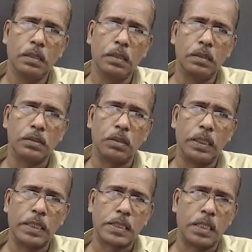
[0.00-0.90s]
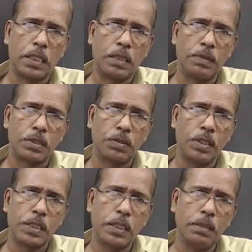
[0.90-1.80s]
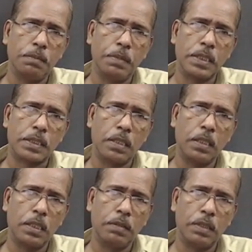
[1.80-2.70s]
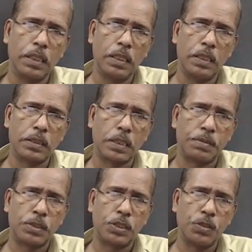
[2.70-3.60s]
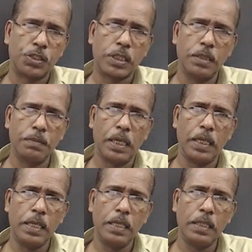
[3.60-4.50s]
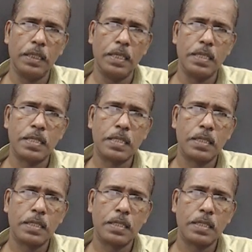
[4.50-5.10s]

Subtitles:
So let us start our solution based on our substitution. I is